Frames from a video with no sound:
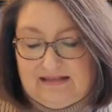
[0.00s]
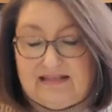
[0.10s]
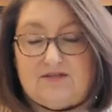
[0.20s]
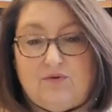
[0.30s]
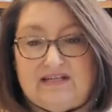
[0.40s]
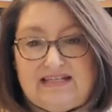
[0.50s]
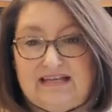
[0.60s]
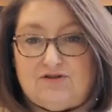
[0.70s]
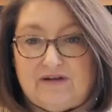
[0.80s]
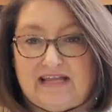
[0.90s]
This was
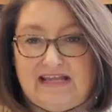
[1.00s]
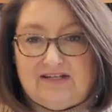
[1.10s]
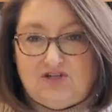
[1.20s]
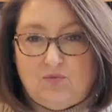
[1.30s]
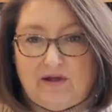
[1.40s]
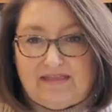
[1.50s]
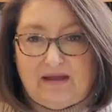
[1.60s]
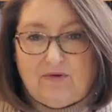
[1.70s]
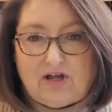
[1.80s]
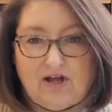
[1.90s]
entering into what
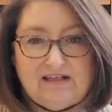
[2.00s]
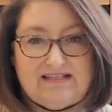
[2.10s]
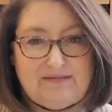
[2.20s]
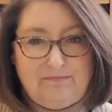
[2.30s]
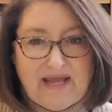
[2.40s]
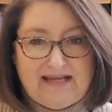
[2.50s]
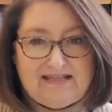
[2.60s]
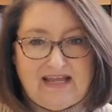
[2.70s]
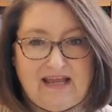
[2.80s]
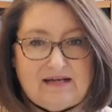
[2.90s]
they would call a
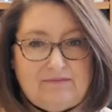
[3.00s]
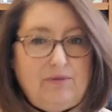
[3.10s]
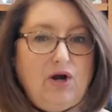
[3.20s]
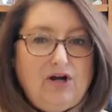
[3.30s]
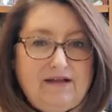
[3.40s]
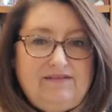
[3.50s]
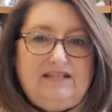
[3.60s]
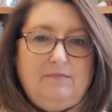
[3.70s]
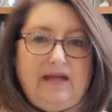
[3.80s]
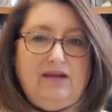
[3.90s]
debate. And a part of the
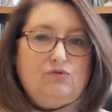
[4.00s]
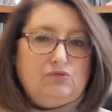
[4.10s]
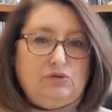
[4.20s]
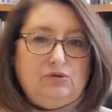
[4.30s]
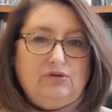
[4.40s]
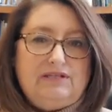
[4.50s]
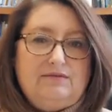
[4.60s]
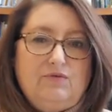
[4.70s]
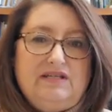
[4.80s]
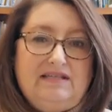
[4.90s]
debate
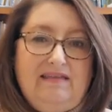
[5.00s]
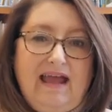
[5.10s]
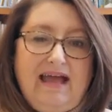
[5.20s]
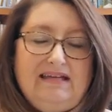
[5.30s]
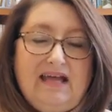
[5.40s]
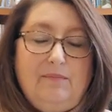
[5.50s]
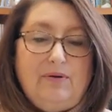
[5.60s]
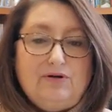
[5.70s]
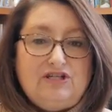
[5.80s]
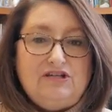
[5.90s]
rules was that a
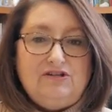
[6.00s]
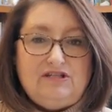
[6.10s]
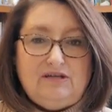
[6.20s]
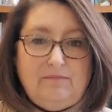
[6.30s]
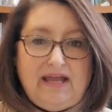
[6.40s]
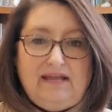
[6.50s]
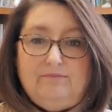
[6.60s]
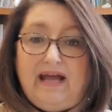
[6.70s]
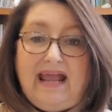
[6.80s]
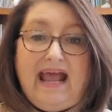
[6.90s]
person could
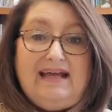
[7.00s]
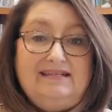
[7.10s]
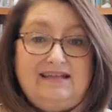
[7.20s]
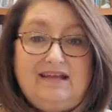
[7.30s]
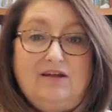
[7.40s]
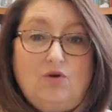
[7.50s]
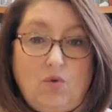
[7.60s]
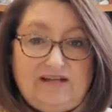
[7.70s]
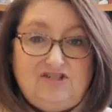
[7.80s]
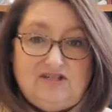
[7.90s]
debate by asking a
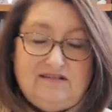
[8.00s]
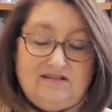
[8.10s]
question.